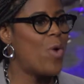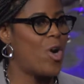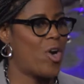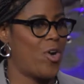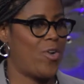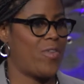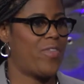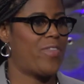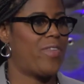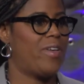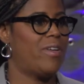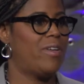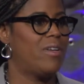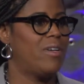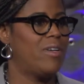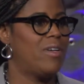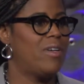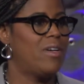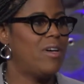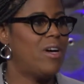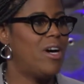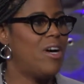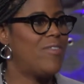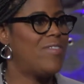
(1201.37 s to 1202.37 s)
worth
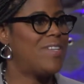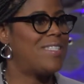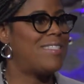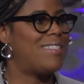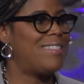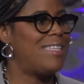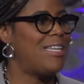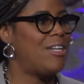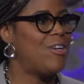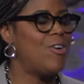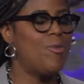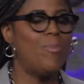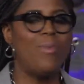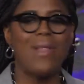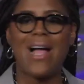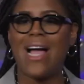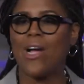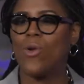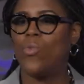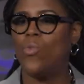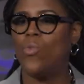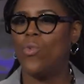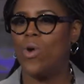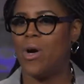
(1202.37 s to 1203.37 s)
of a single
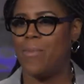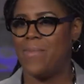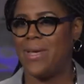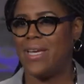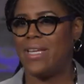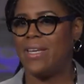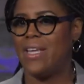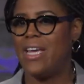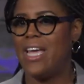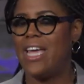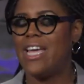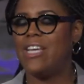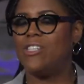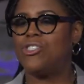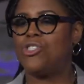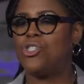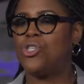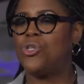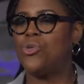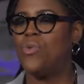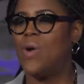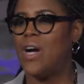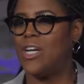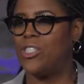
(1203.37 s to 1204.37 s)
Black woman is
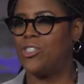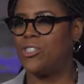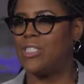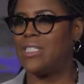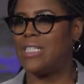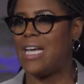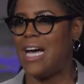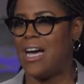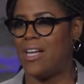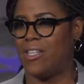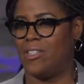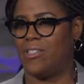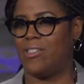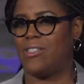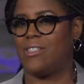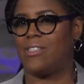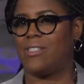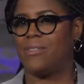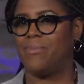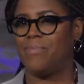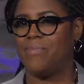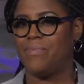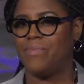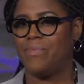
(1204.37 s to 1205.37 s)
$200,